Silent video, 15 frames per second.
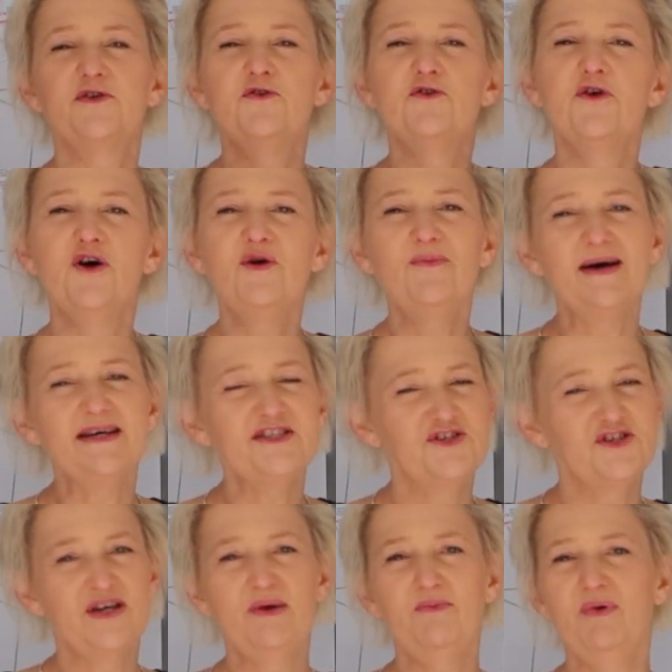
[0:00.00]
no bust
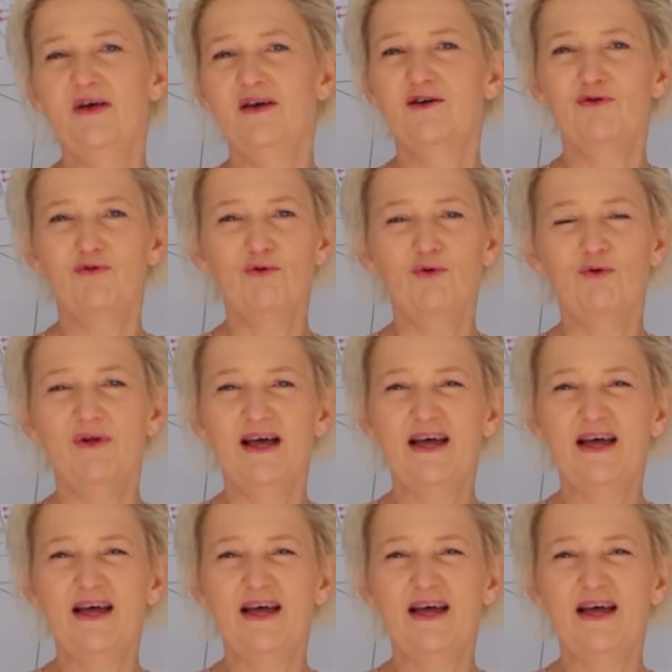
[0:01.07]
shaping at all.